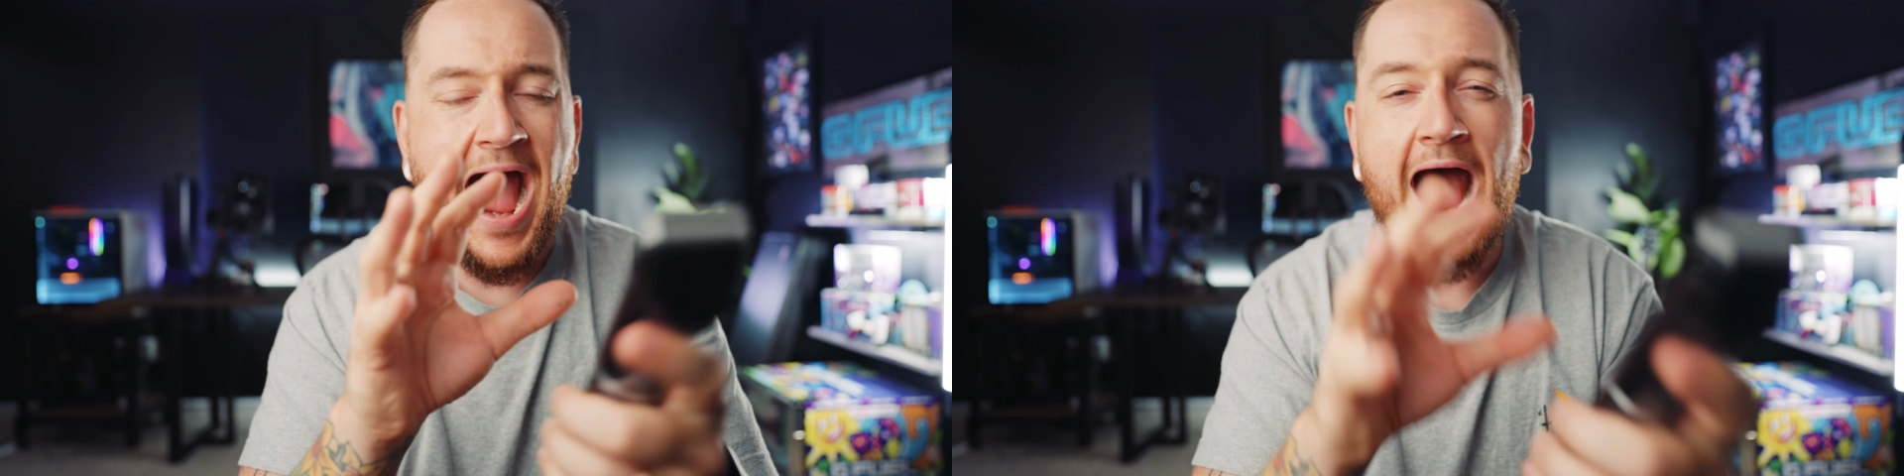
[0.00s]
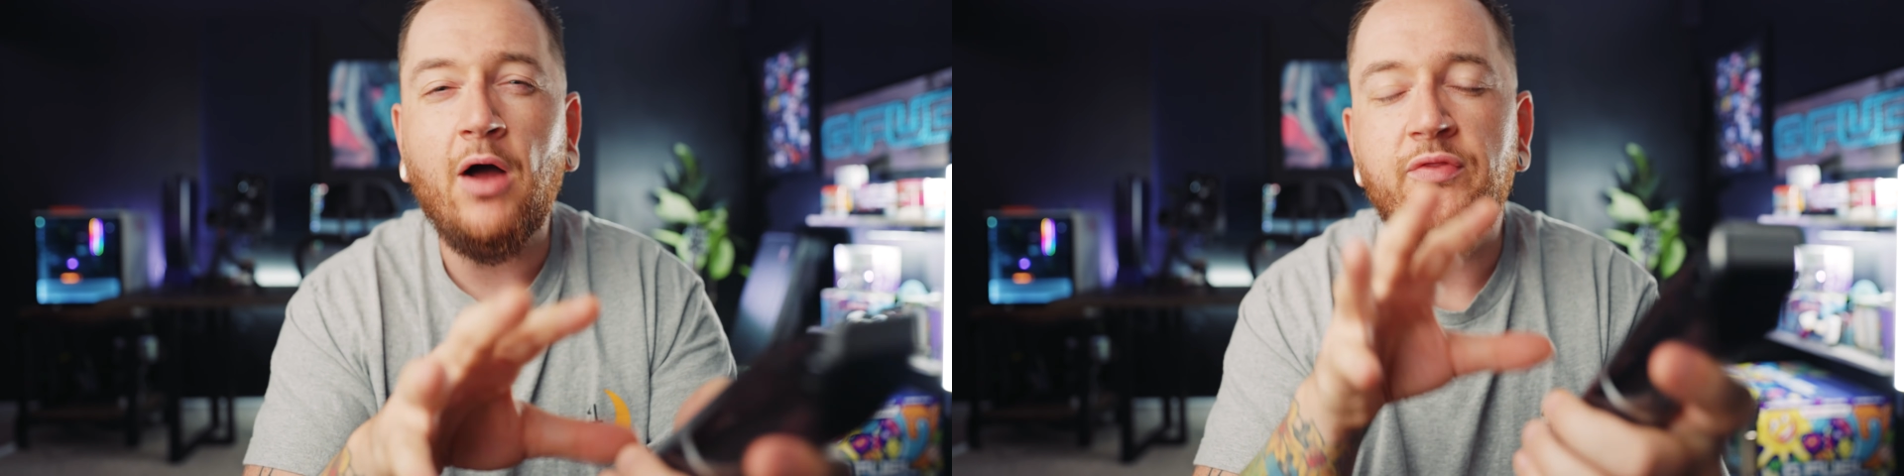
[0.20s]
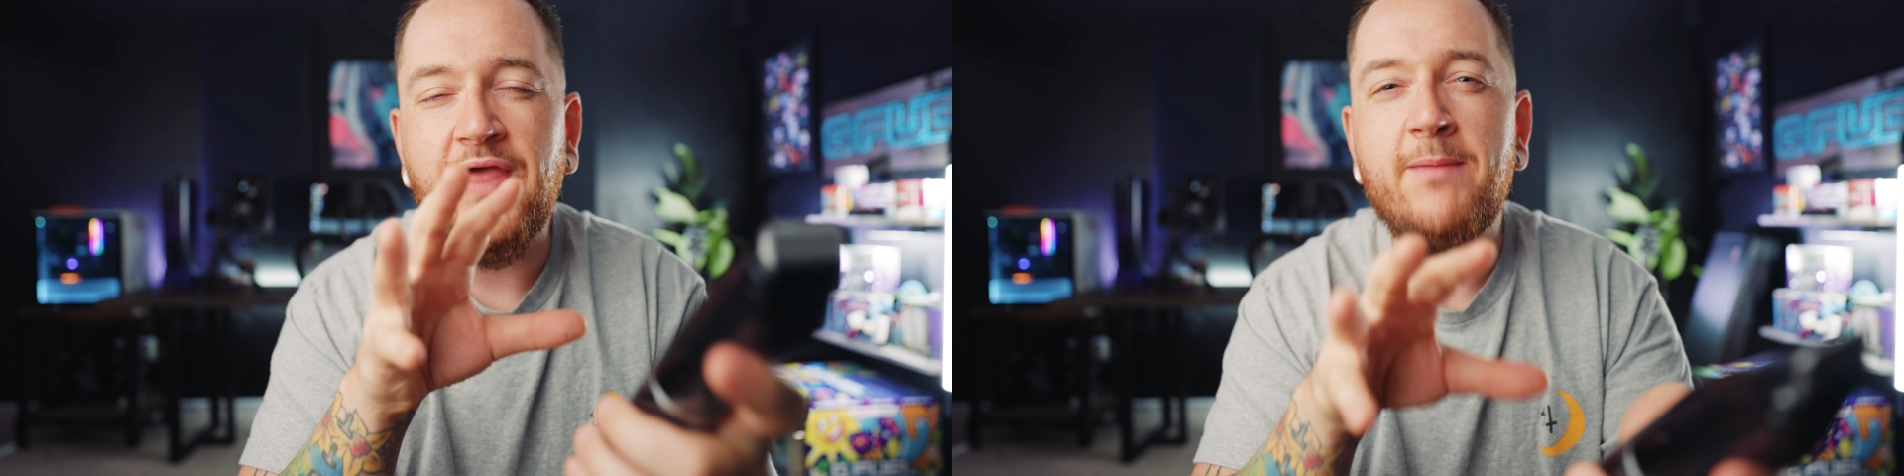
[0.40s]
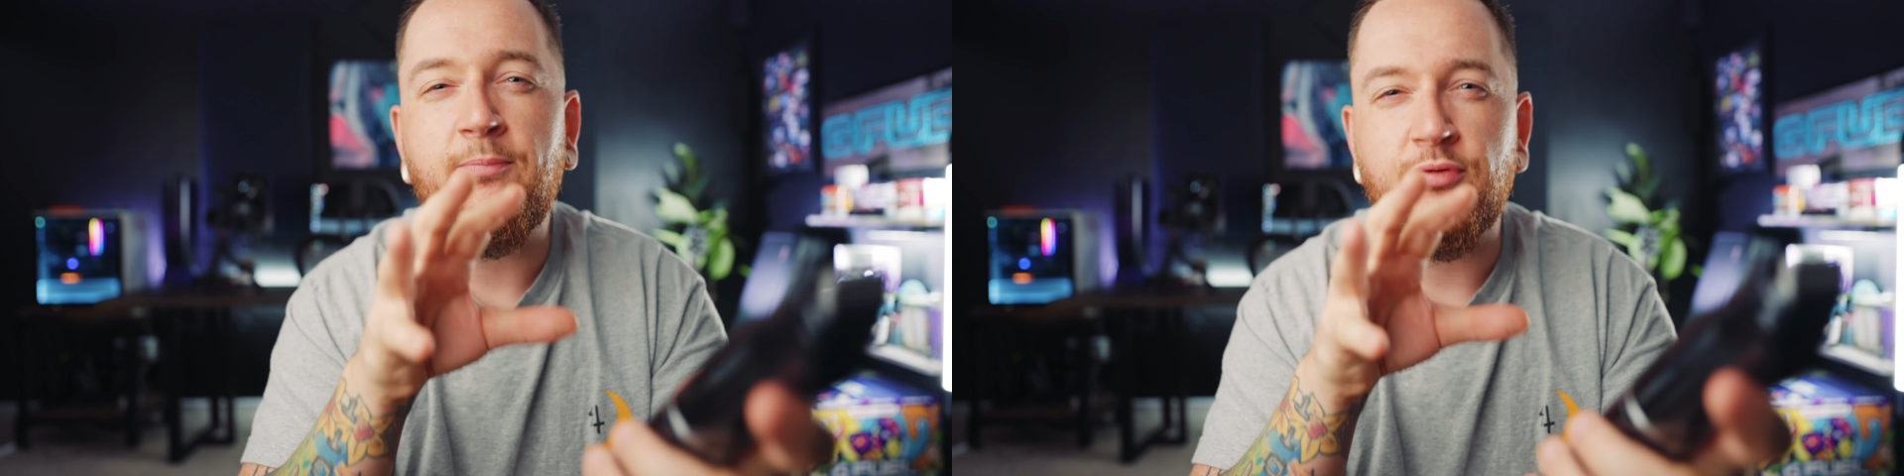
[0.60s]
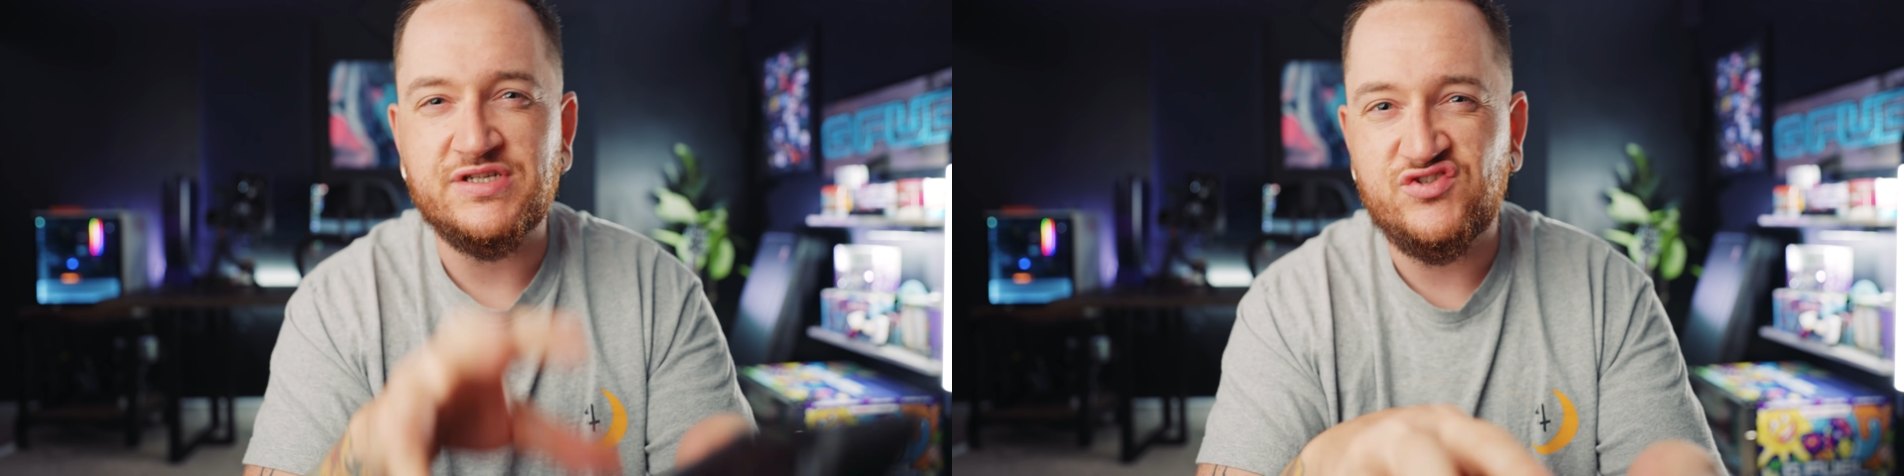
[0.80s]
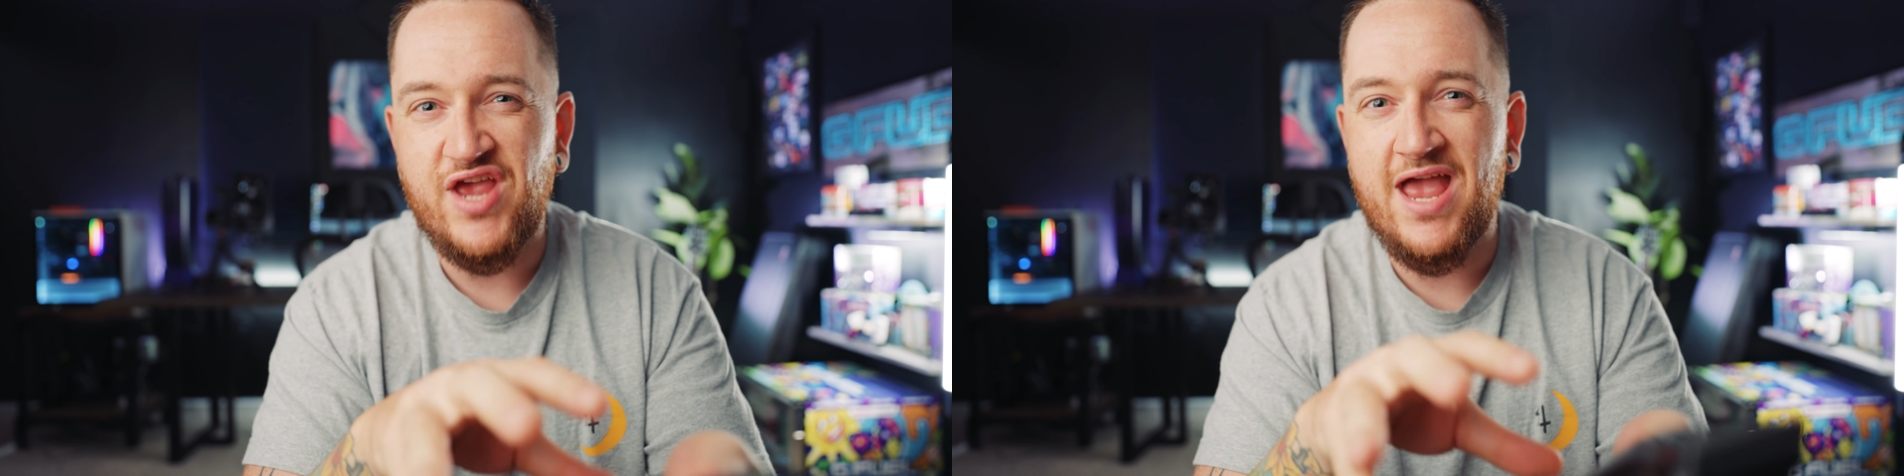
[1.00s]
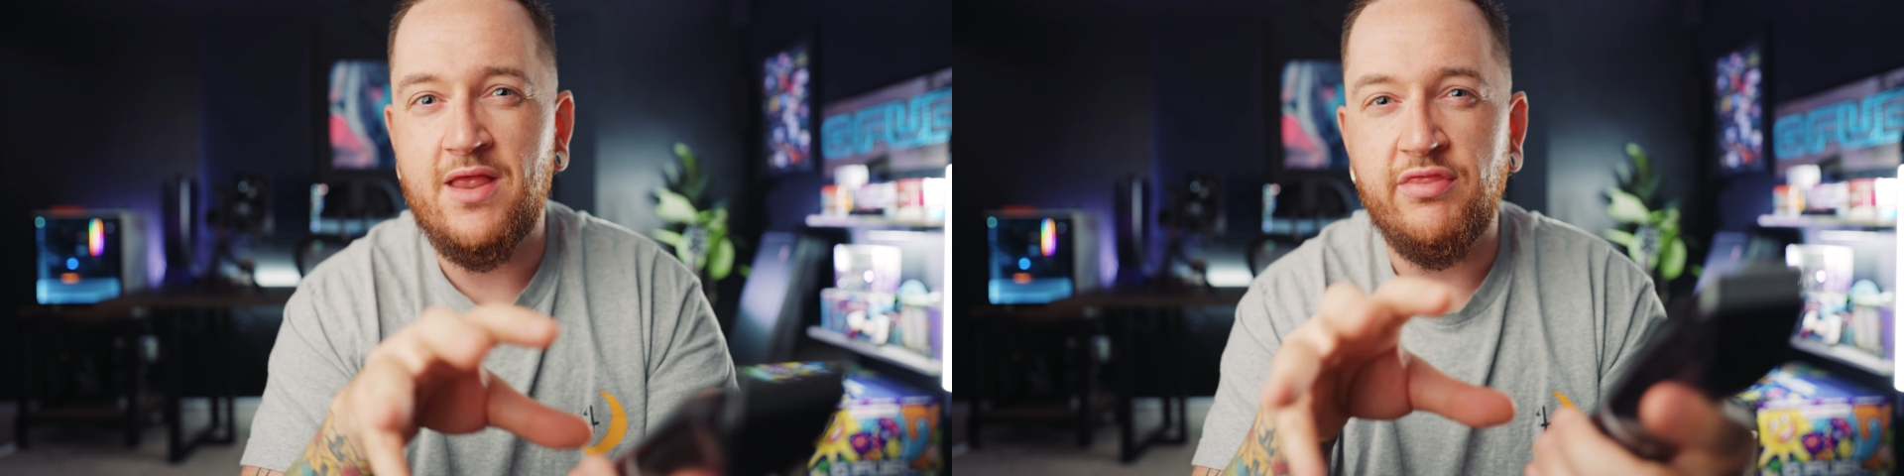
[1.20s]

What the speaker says: how they present